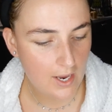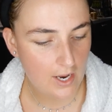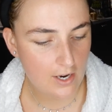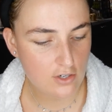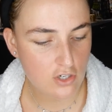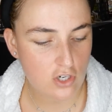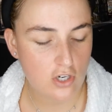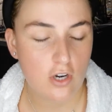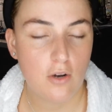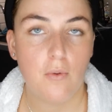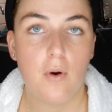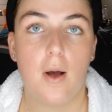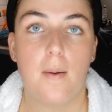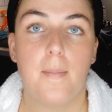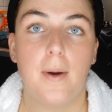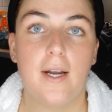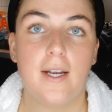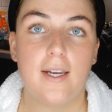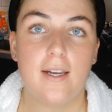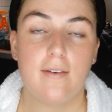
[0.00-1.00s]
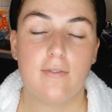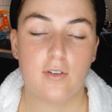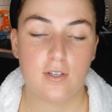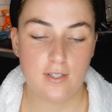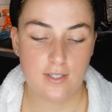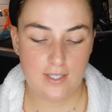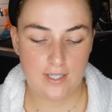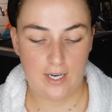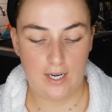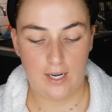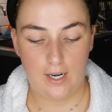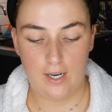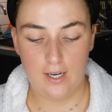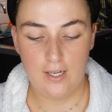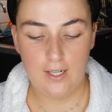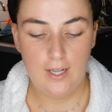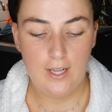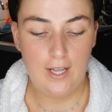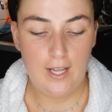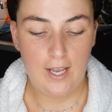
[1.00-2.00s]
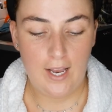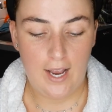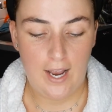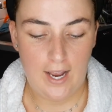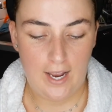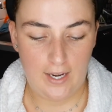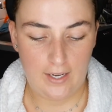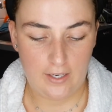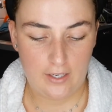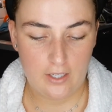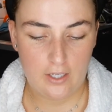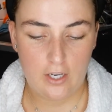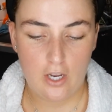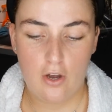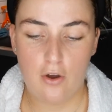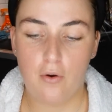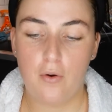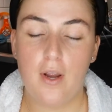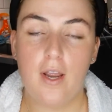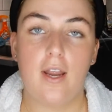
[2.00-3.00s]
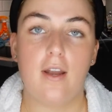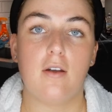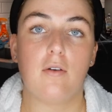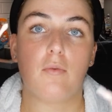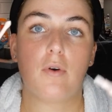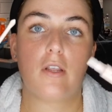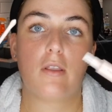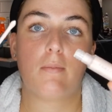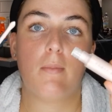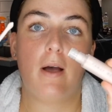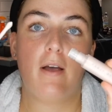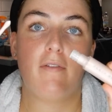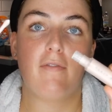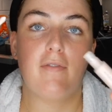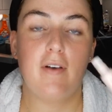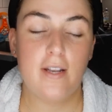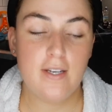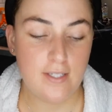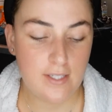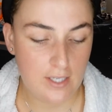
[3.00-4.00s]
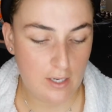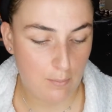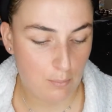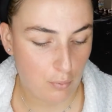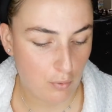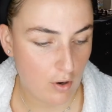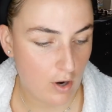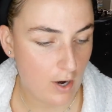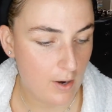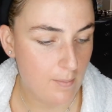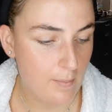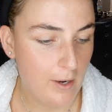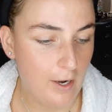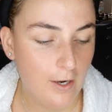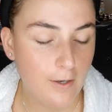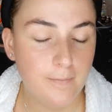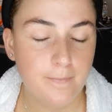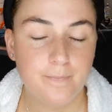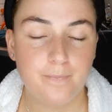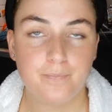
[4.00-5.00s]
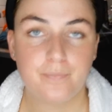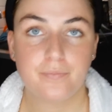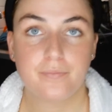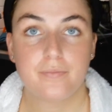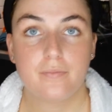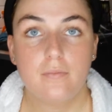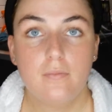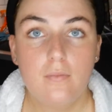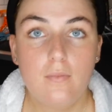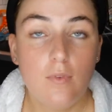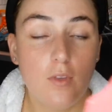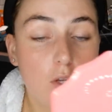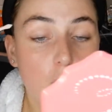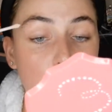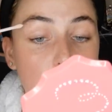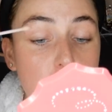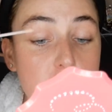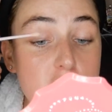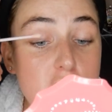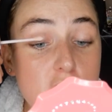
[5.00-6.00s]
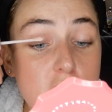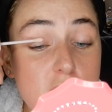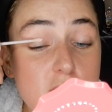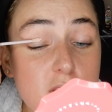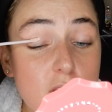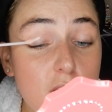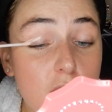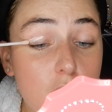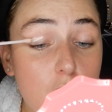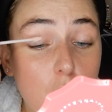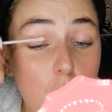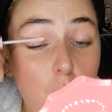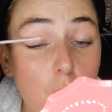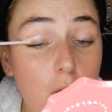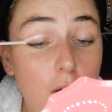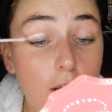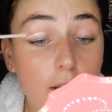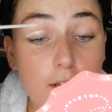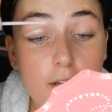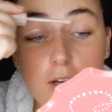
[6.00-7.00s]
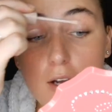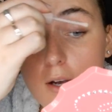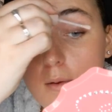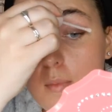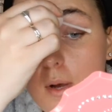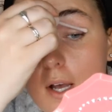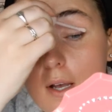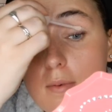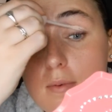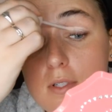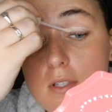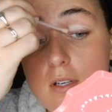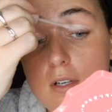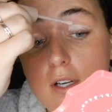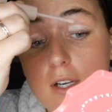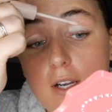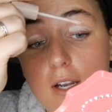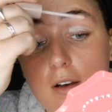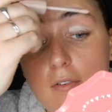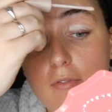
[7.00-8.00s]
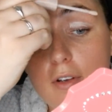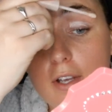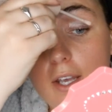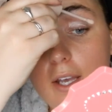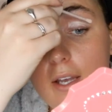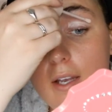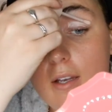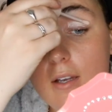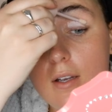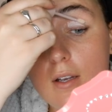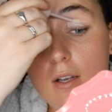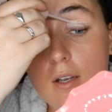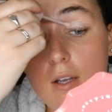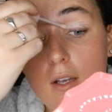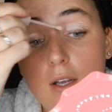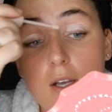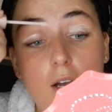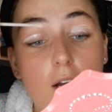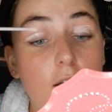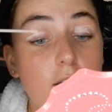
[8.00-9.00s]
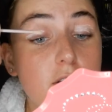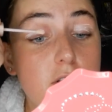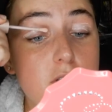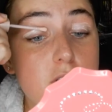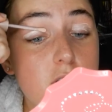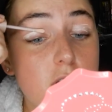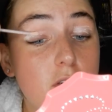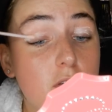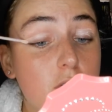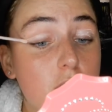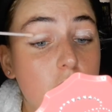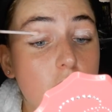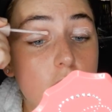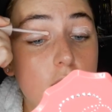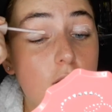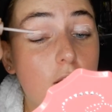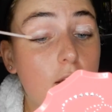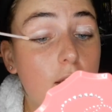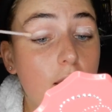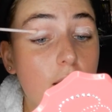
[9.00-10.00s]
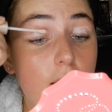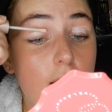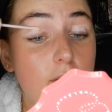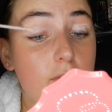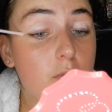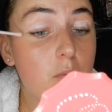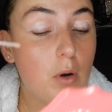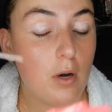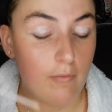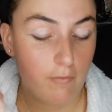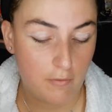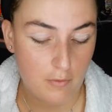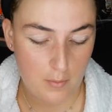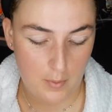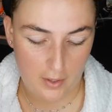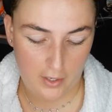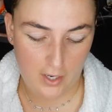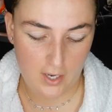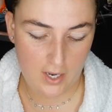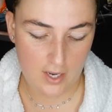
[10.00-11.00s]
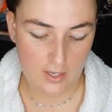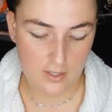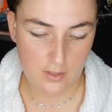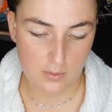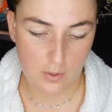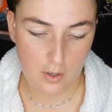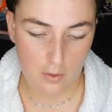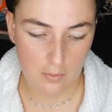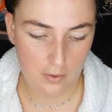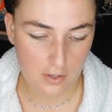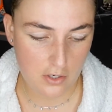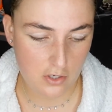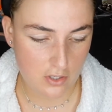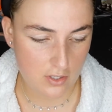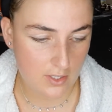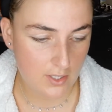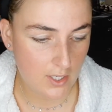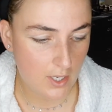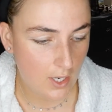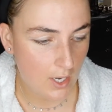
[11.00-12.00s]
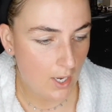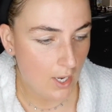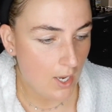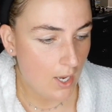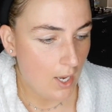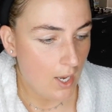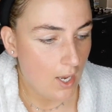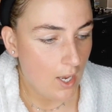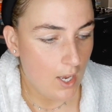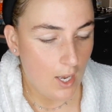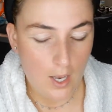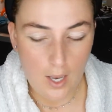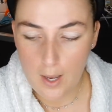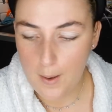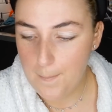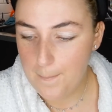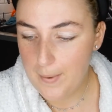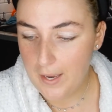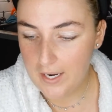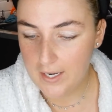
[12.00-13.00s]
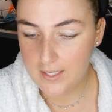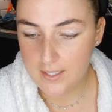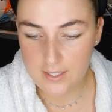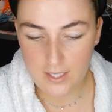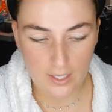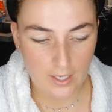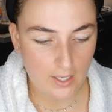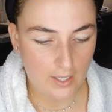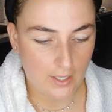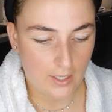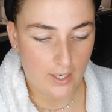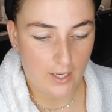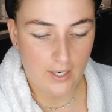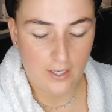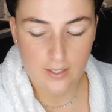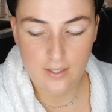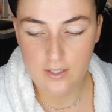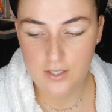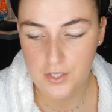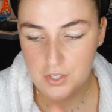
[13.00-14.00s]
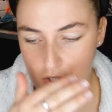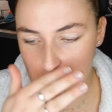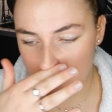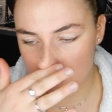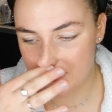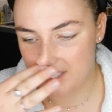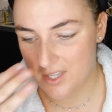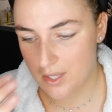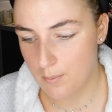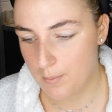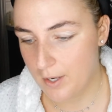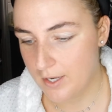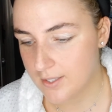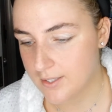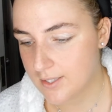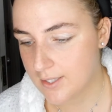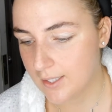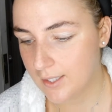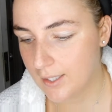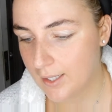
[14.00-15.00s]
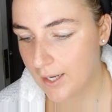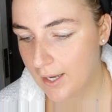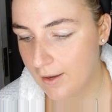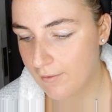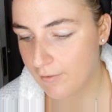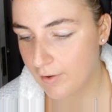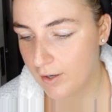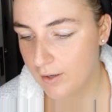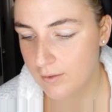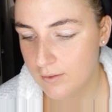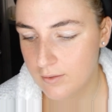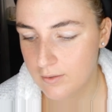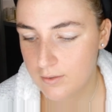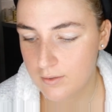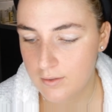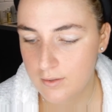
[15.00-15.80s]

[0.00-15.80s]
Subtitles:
Actually, you know what, I might leave concealer and go in with my Fenty primer, which is the one. I'm absolutely loving it. I use it on, like, I have one for my kit as well, which is amazing, and it's just the best thing ever.